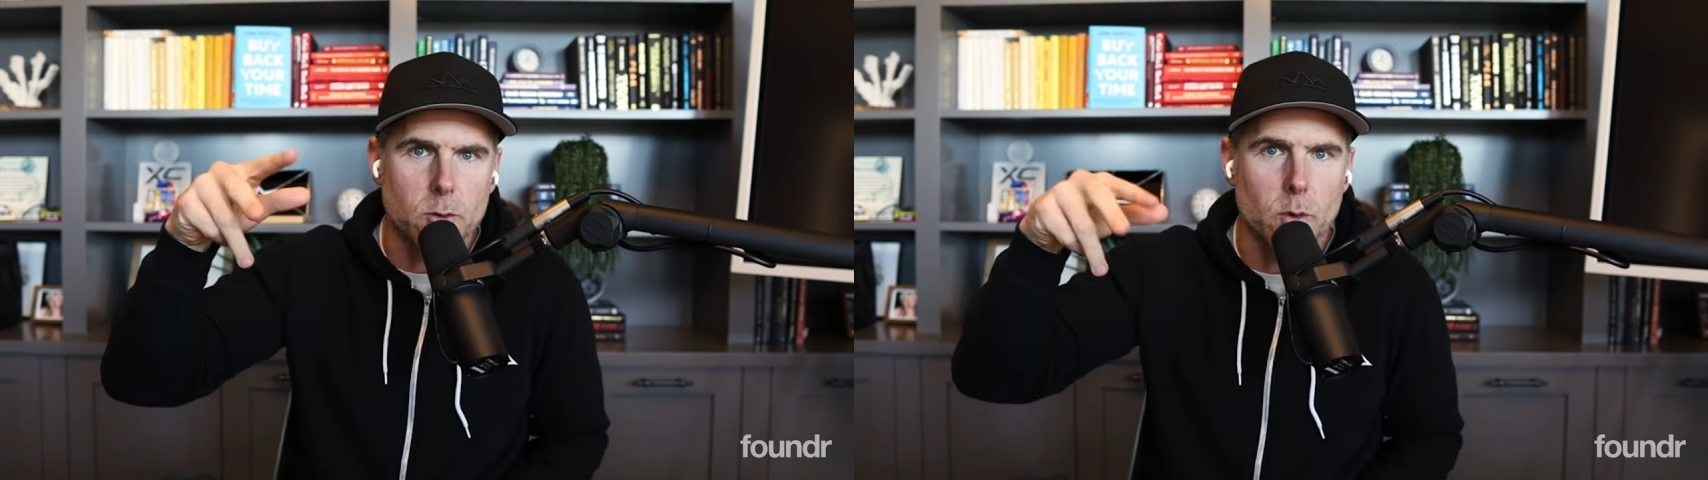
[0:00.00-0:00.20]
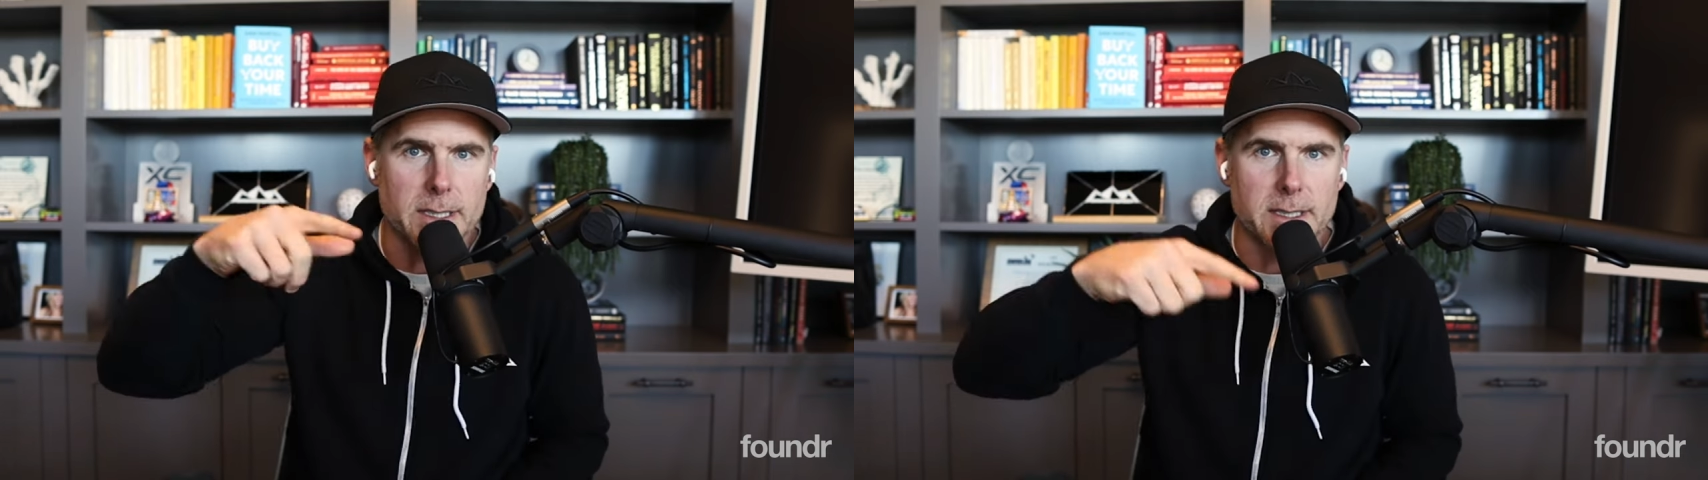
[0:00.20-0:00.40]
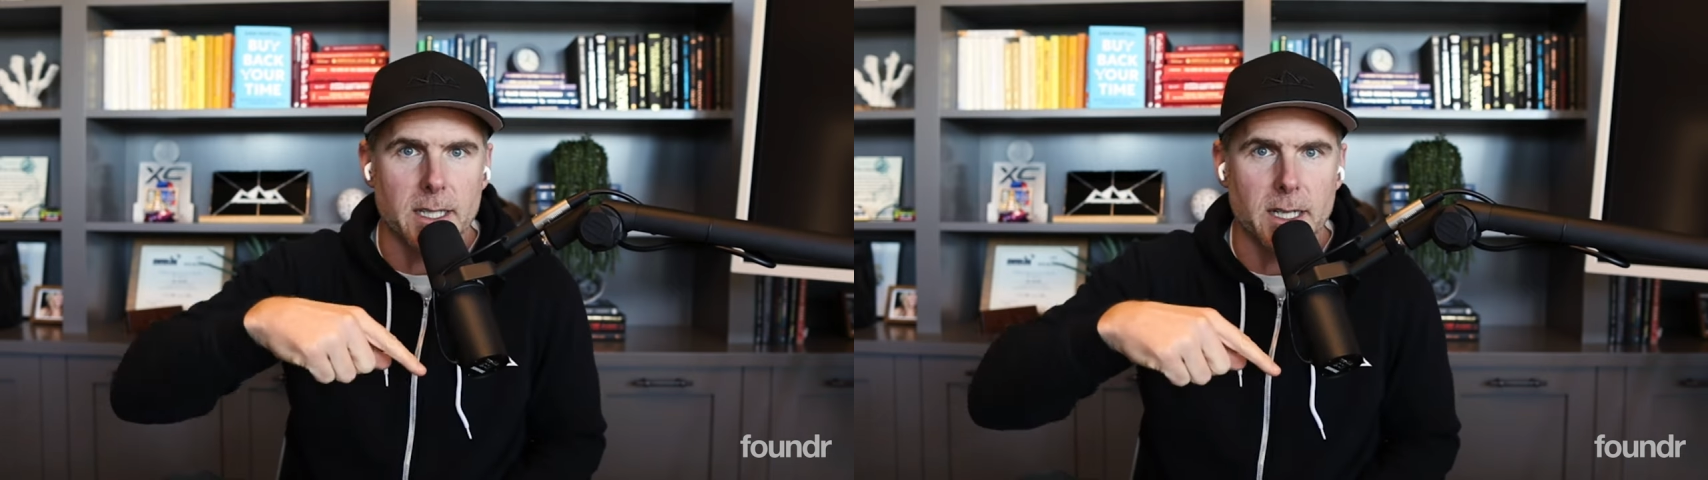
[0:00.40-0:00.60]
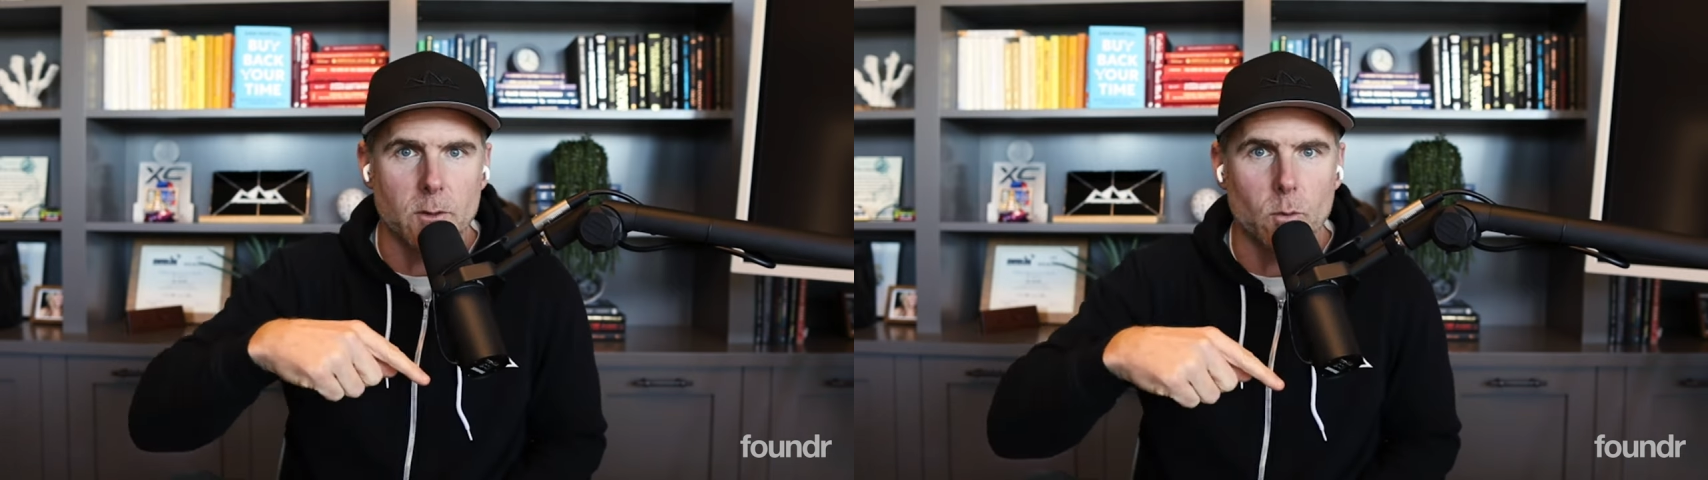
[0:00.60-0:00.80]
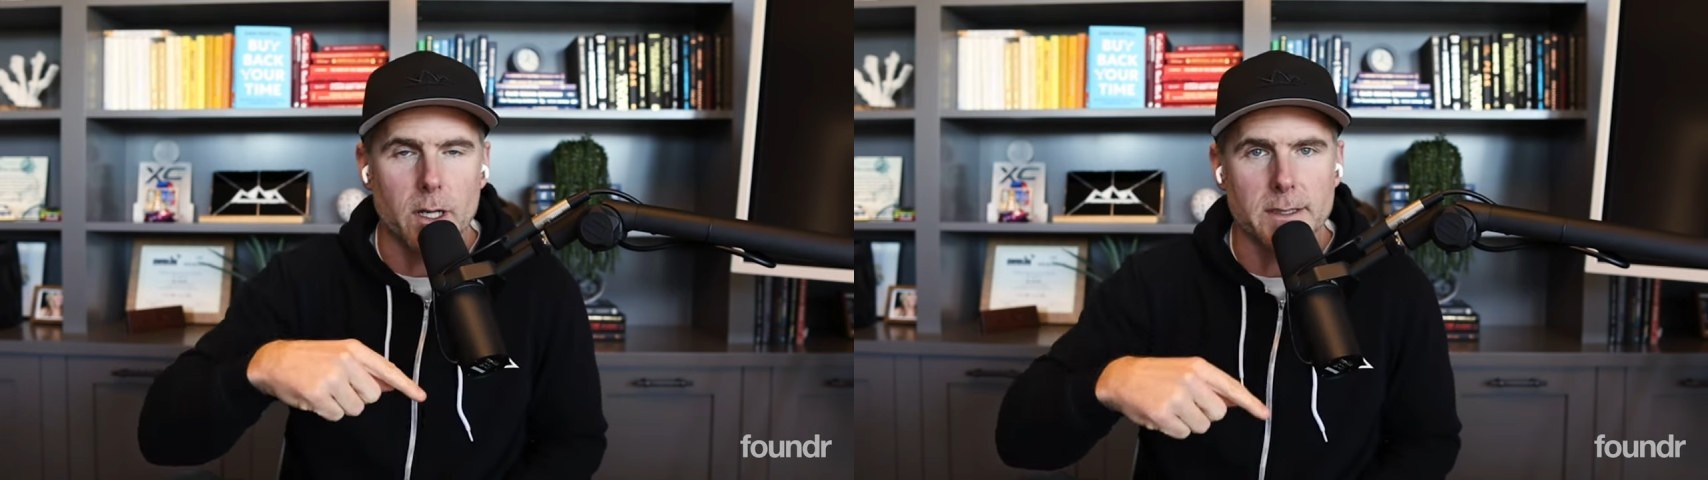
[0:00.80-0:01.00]
twice and
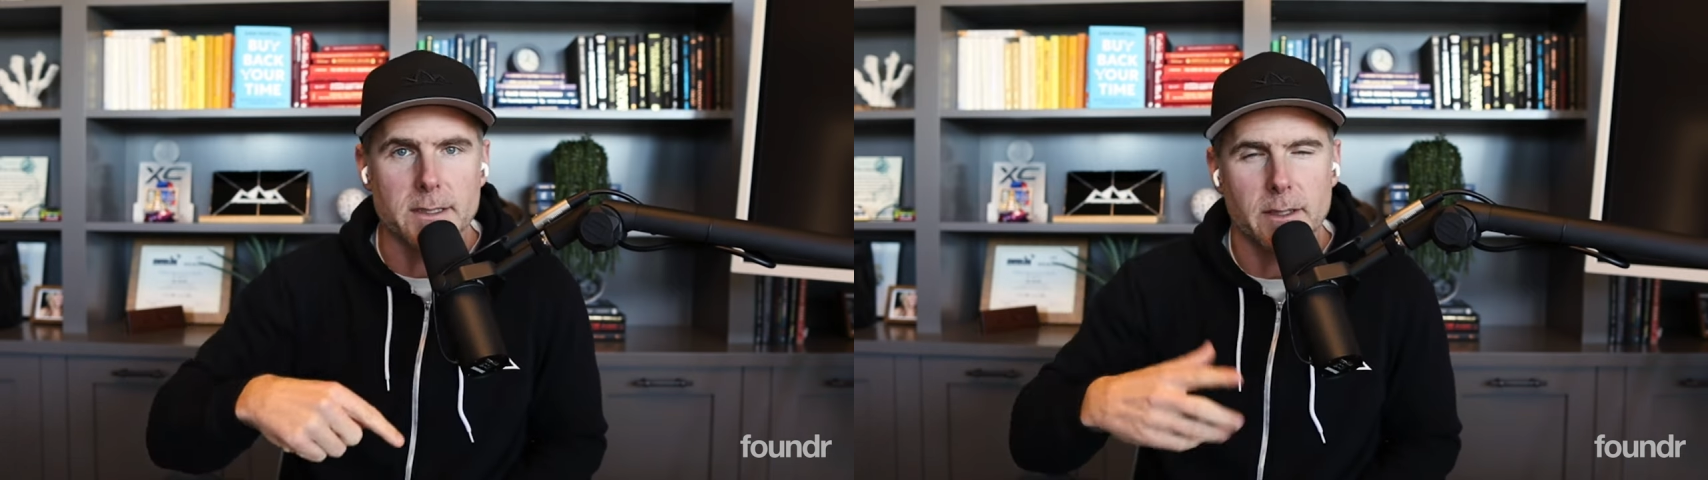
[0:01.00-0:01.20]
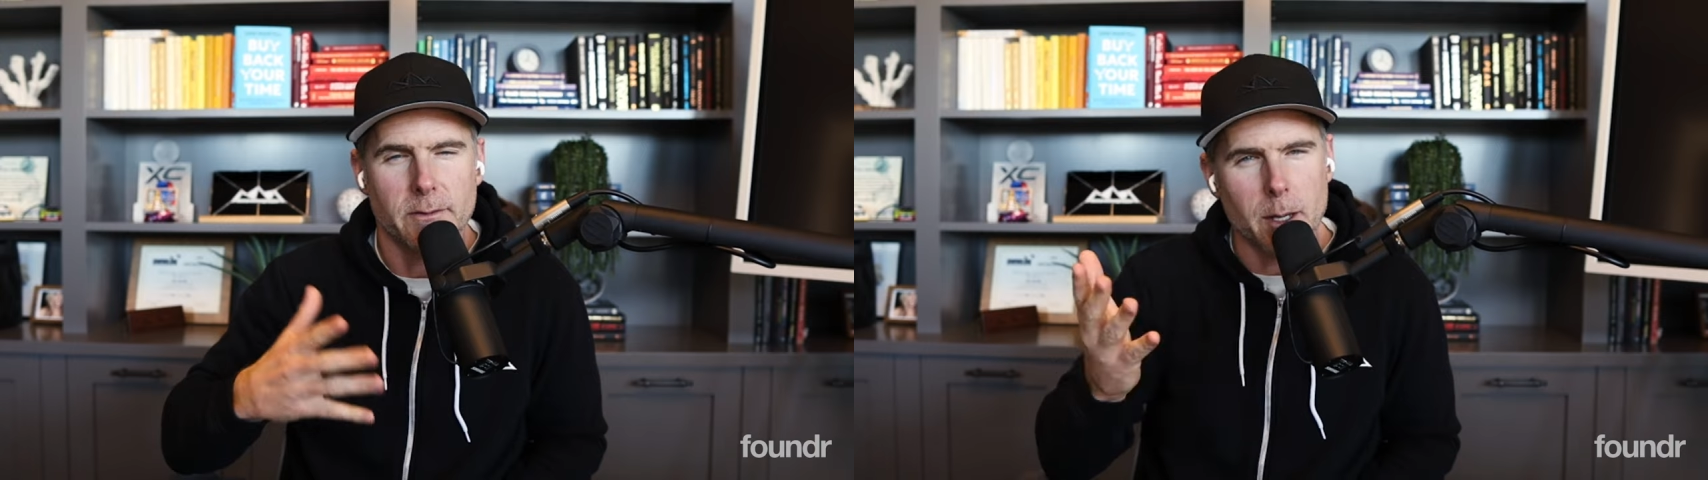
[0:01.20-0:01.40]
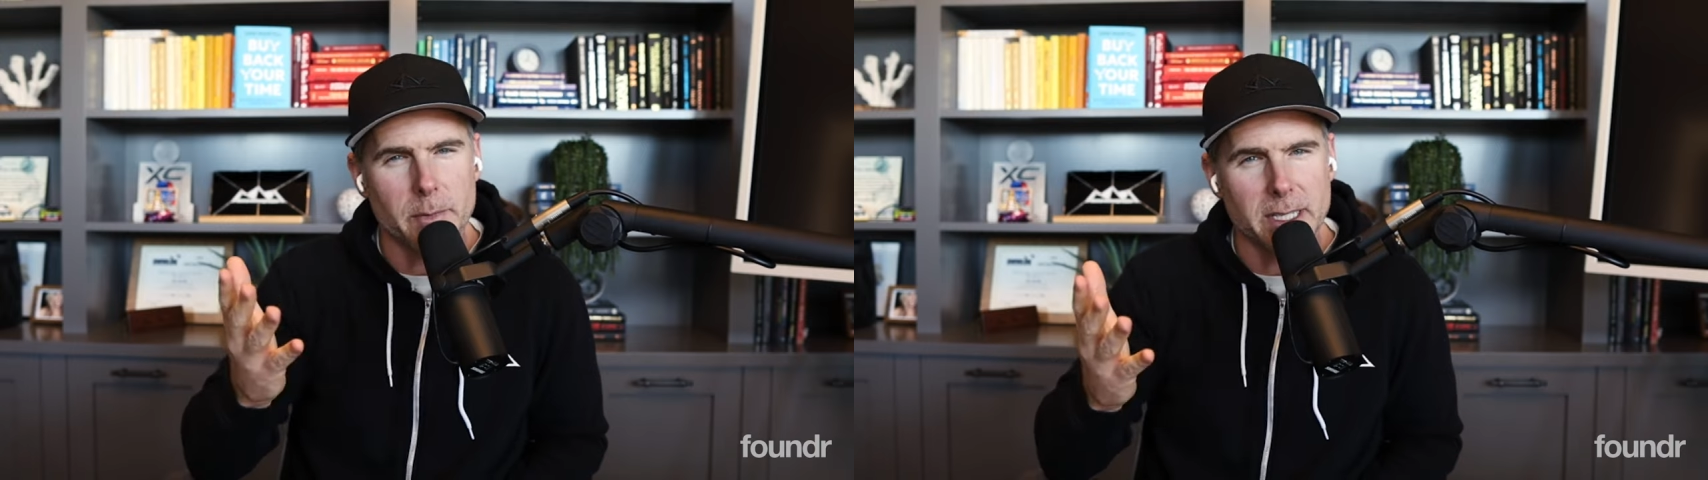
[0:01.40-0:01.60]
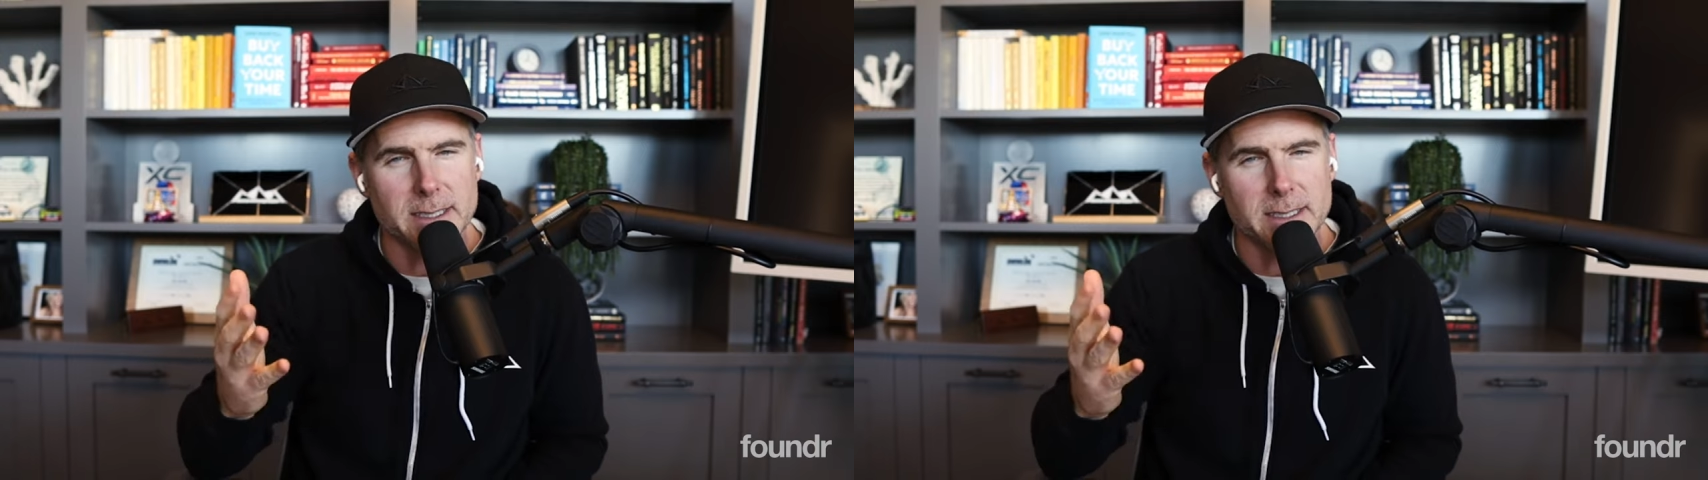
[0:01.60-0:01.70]
cutting once, if that makes